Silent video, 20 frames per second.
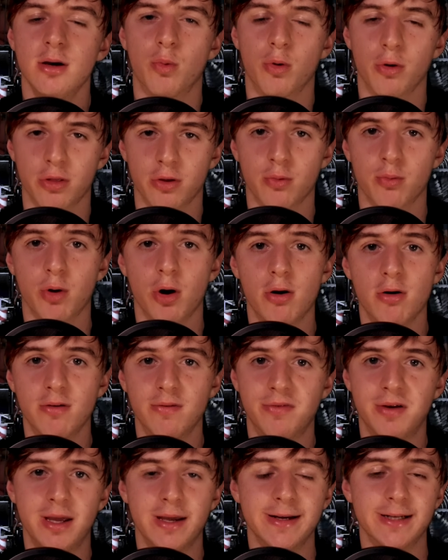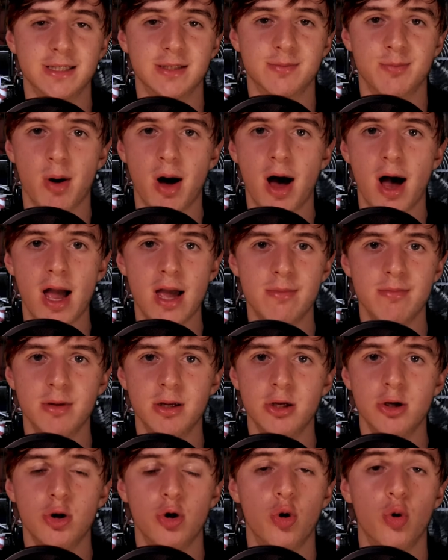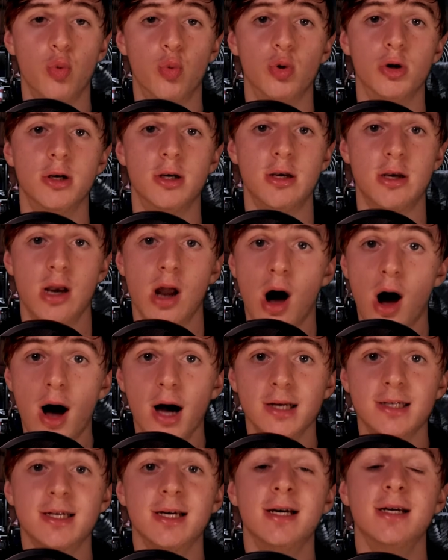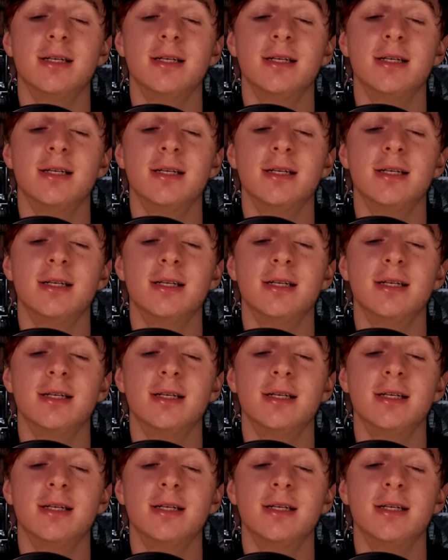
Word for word: were the row of kids behind me who would not